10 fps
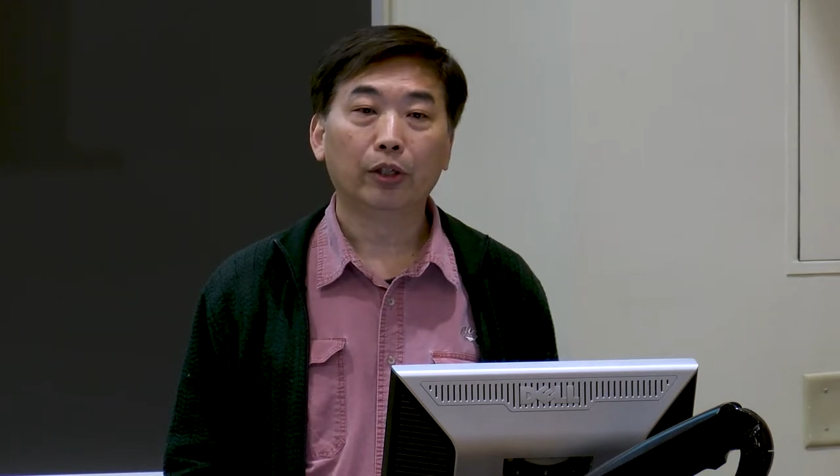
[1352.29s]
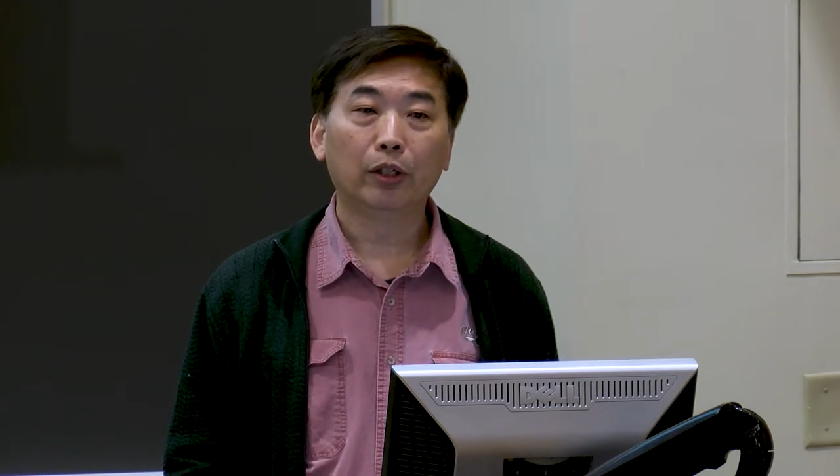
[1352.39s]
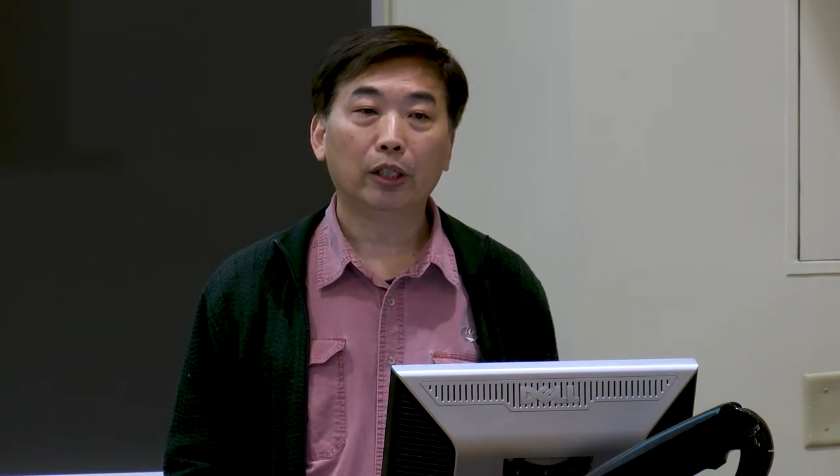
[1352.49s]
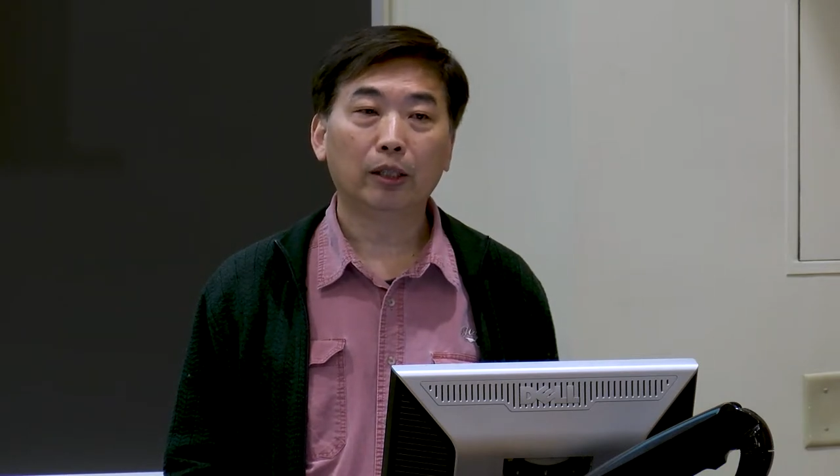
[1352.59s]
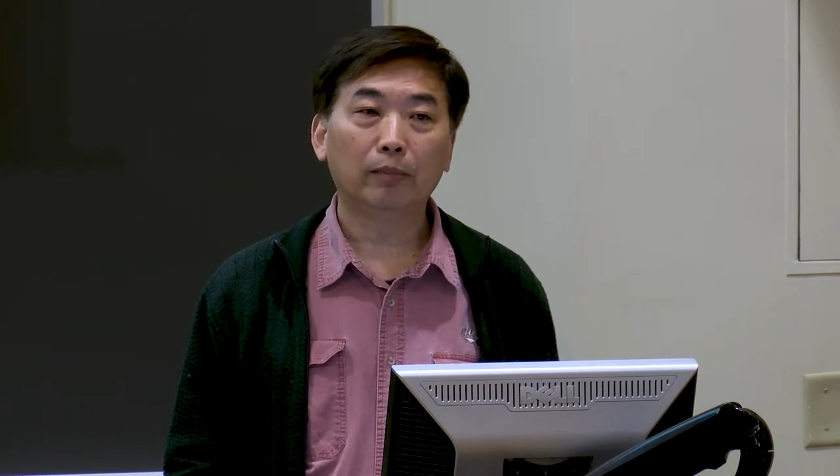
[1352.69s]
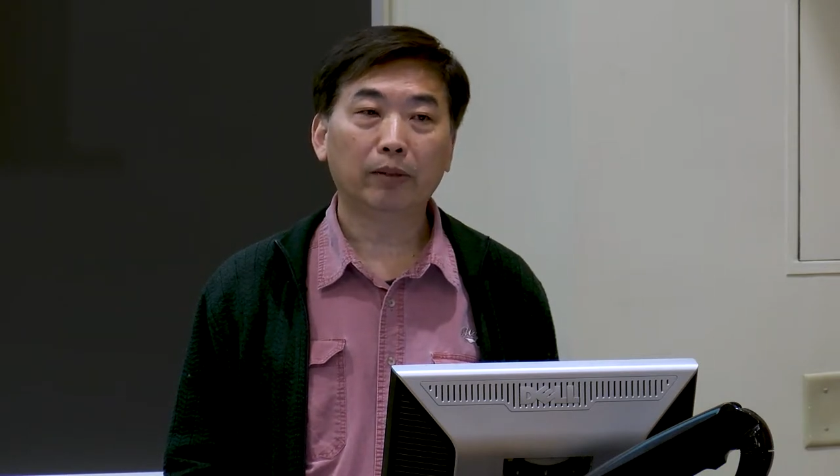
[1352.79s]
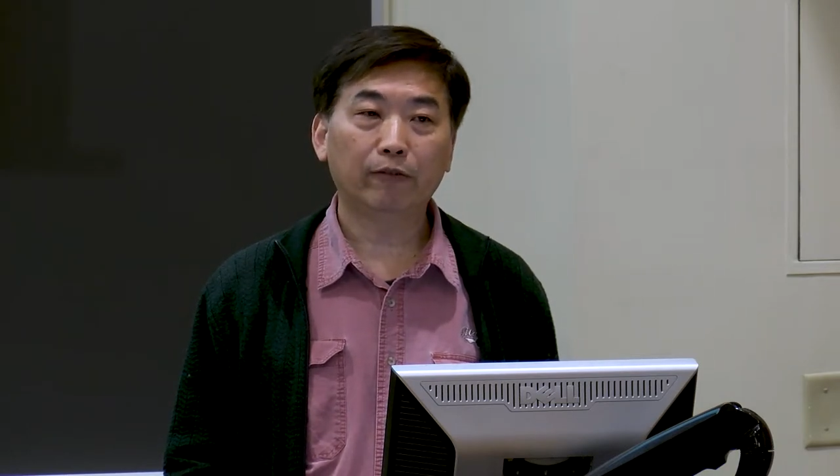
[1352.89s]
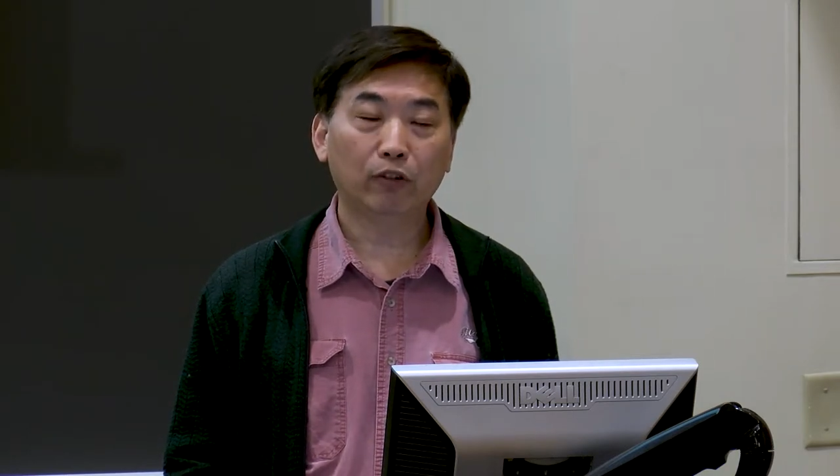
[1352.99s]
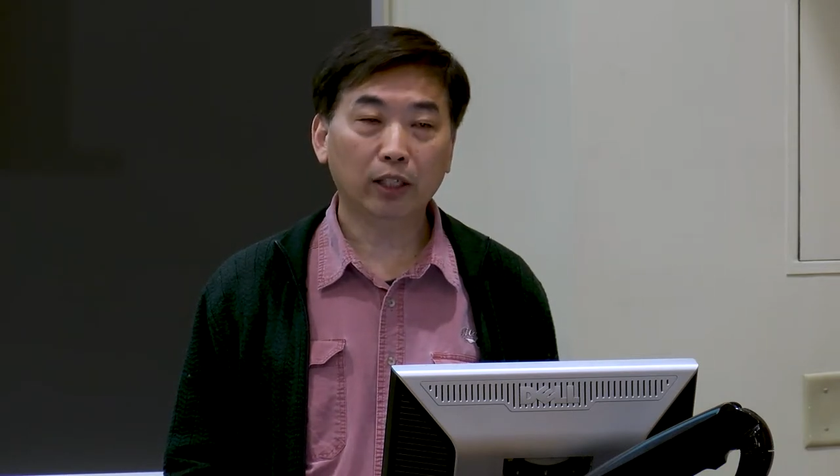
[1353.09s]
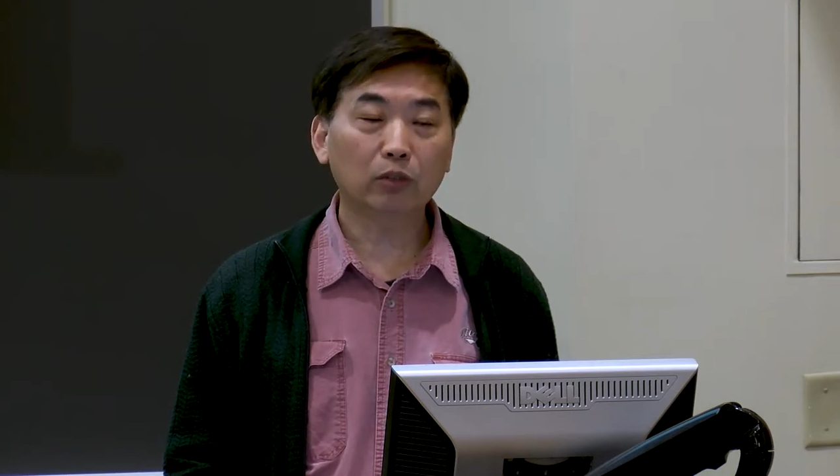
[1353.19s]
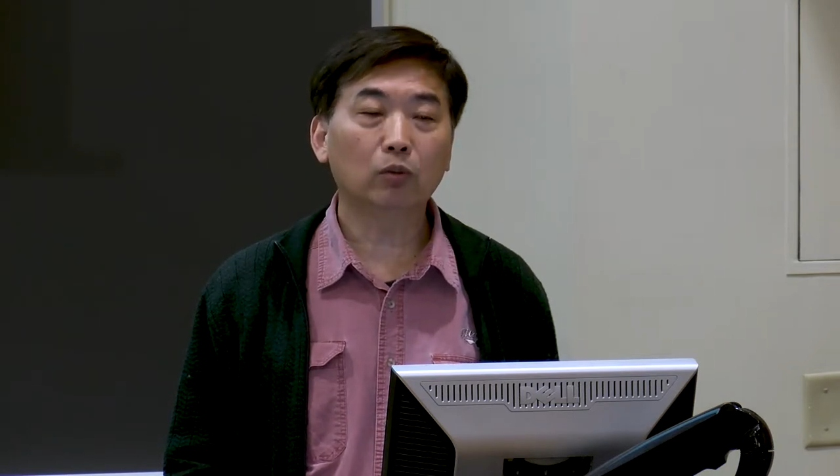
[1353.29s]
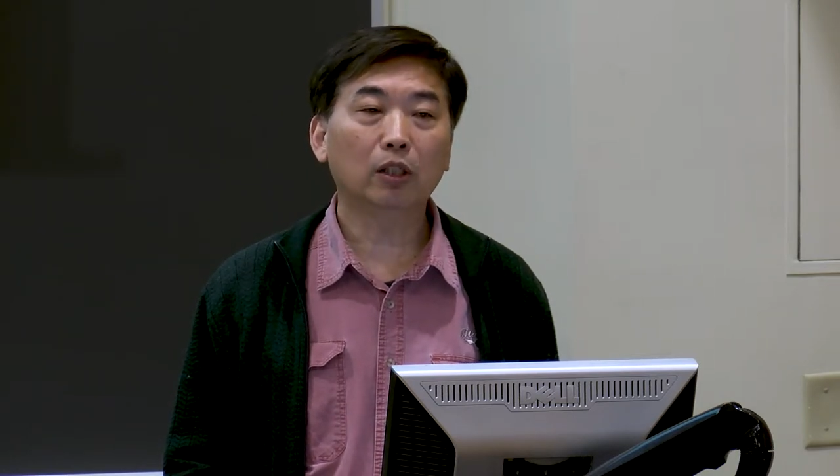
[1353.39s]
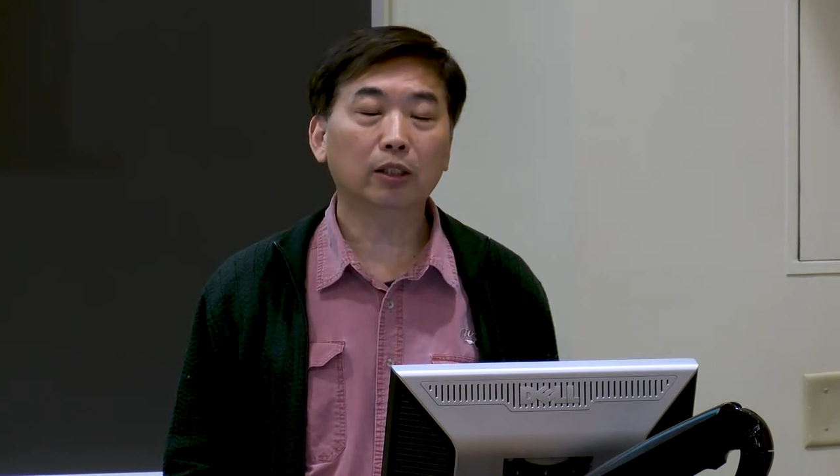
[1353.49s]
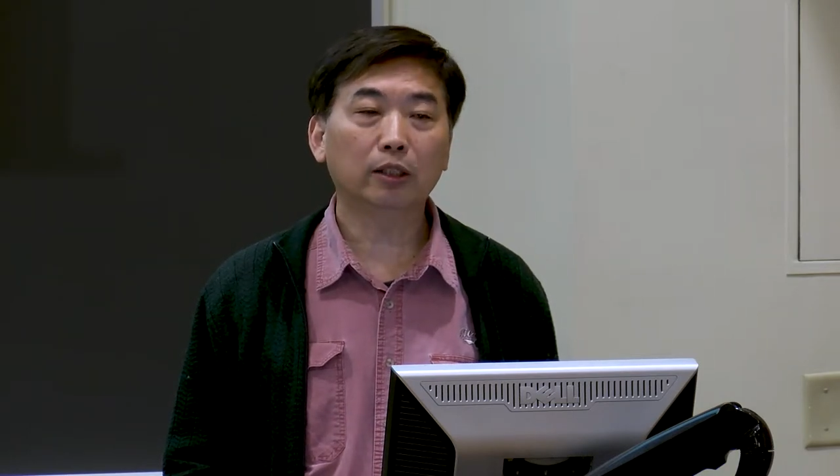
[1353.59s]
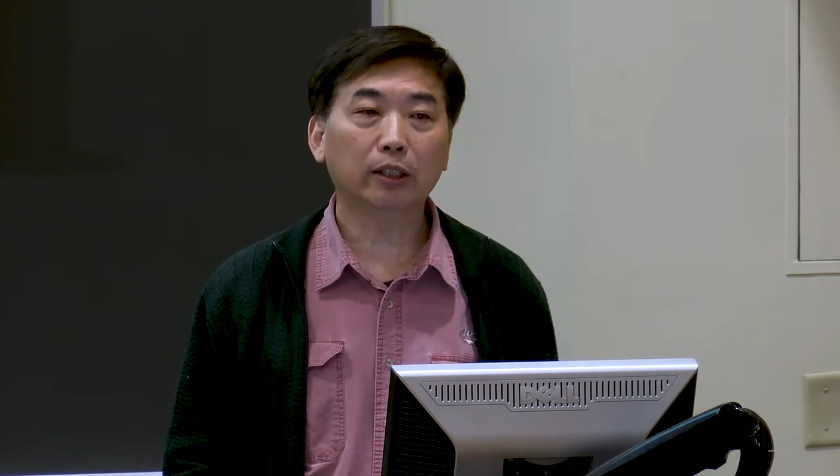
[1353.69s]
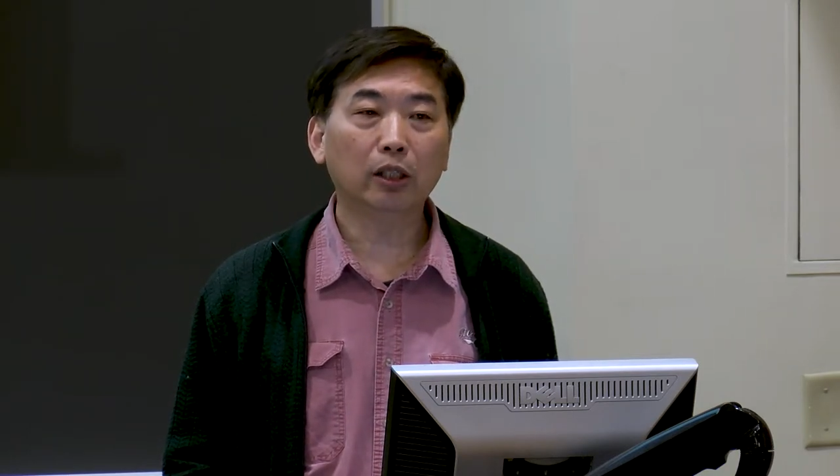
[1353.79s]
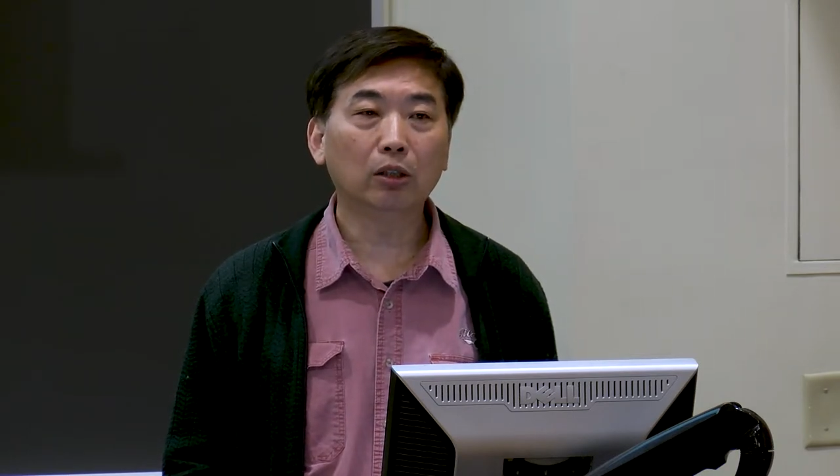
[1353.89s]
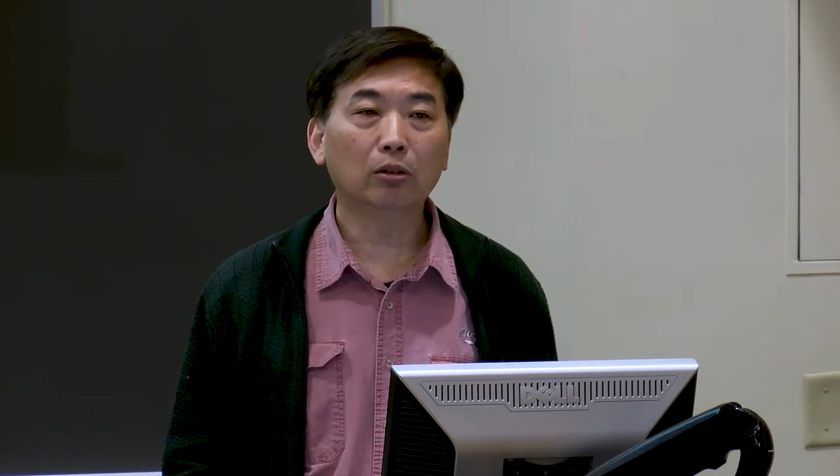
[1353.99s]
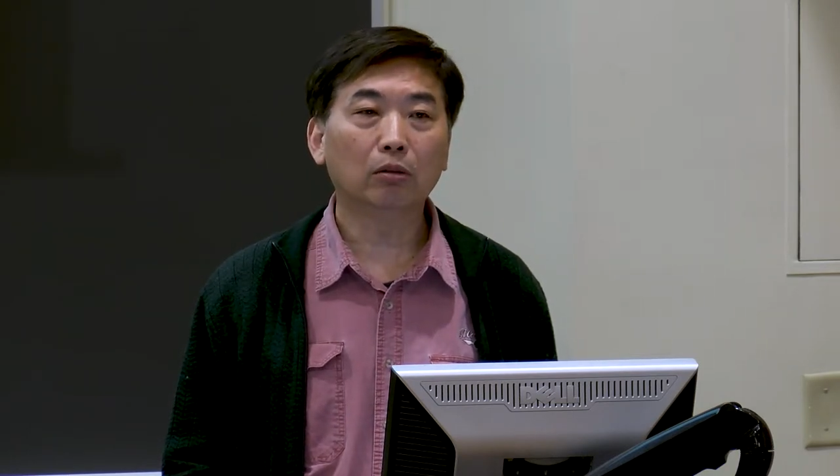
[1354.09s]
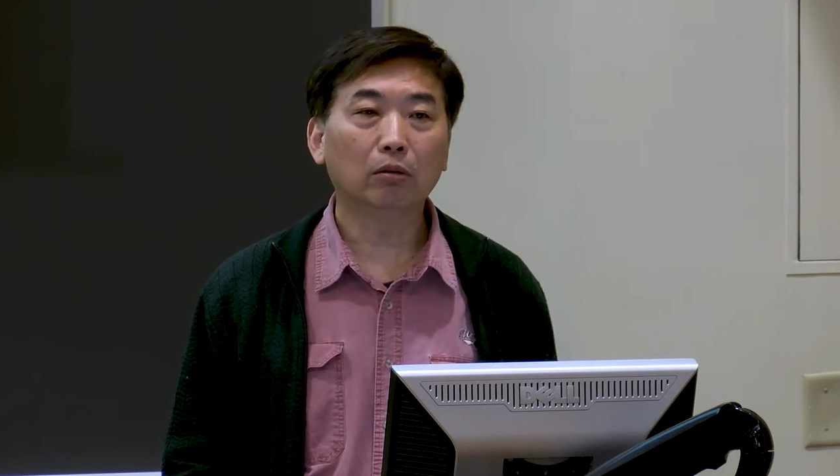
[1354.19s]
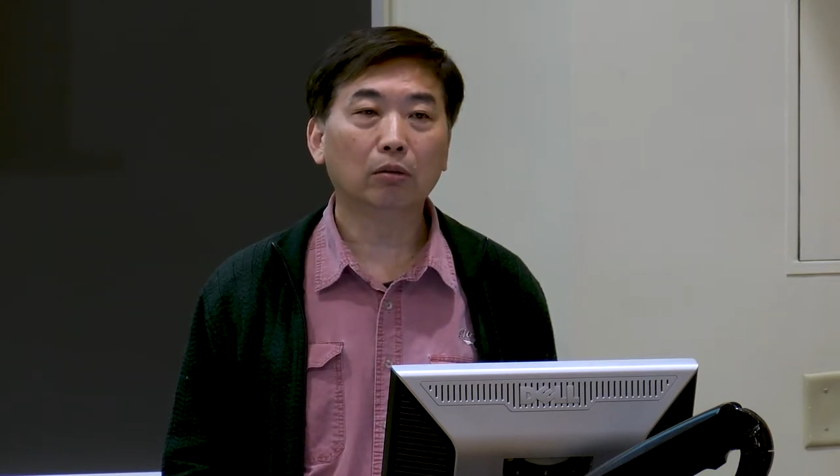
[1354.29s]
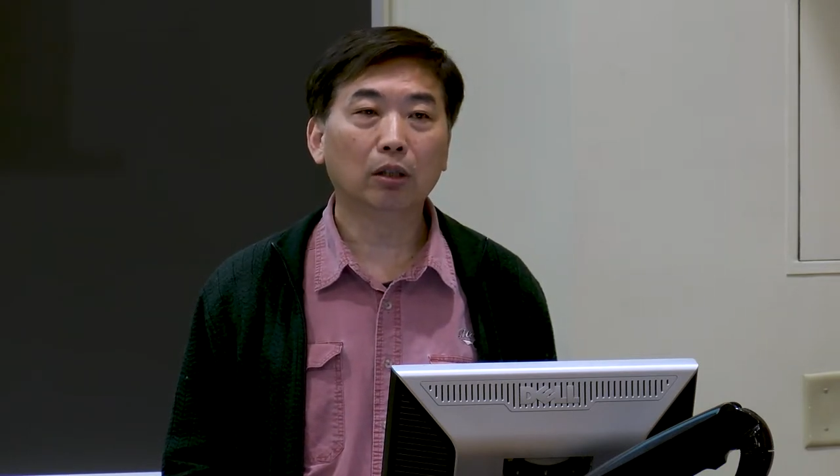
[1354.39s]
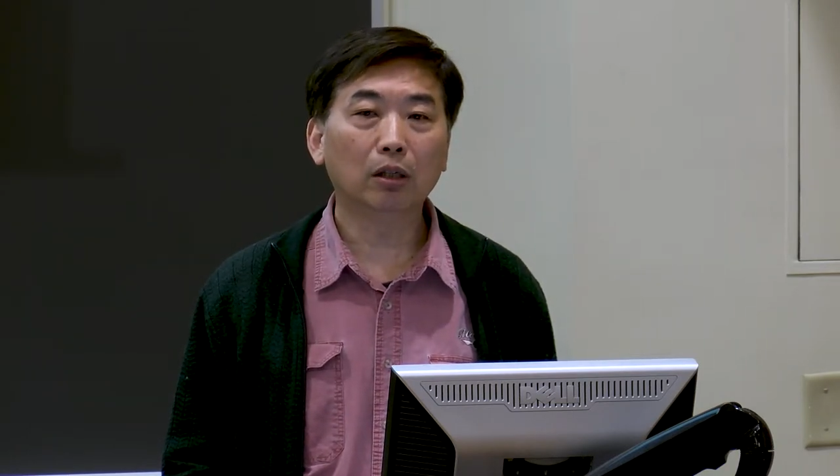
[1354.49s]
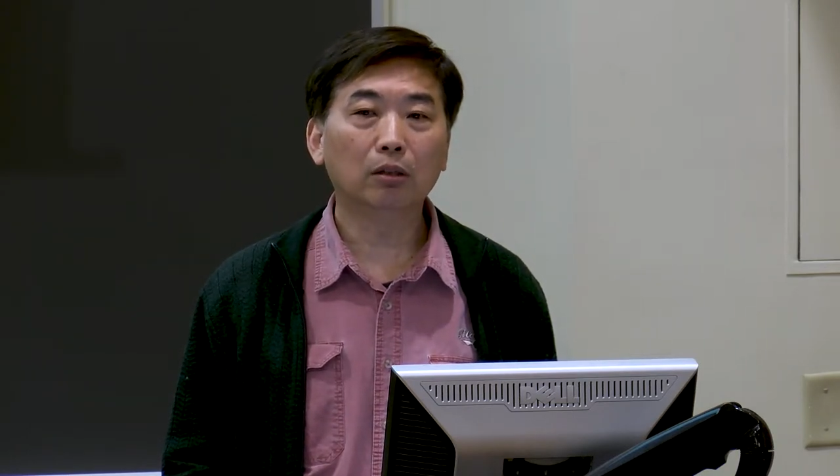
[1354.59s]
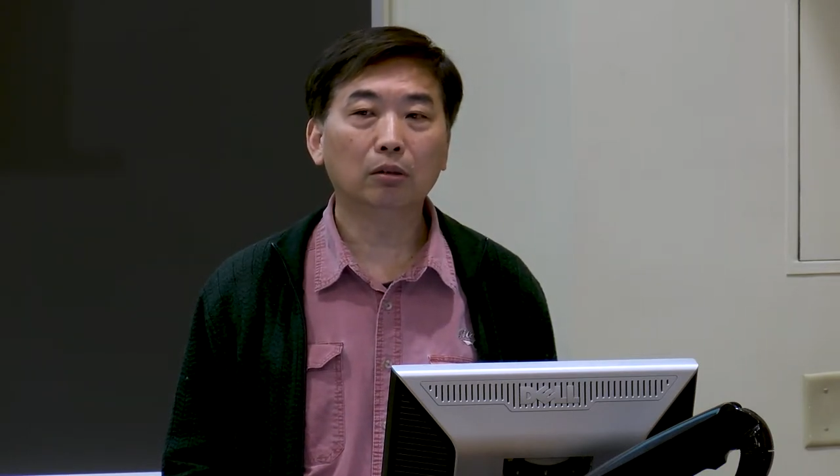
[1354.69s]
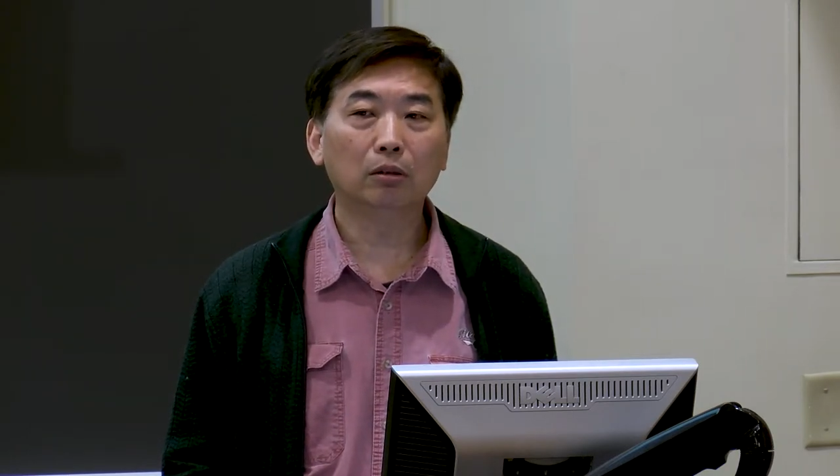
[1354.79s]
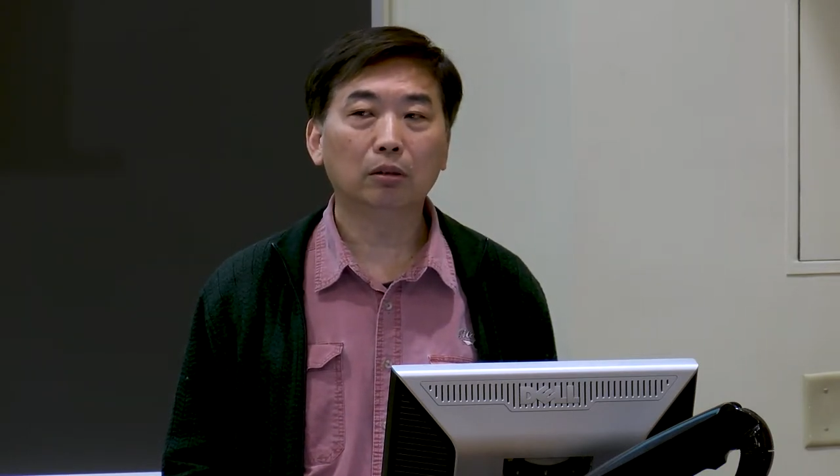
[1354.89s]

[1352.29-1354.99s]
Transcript: But for this work, still no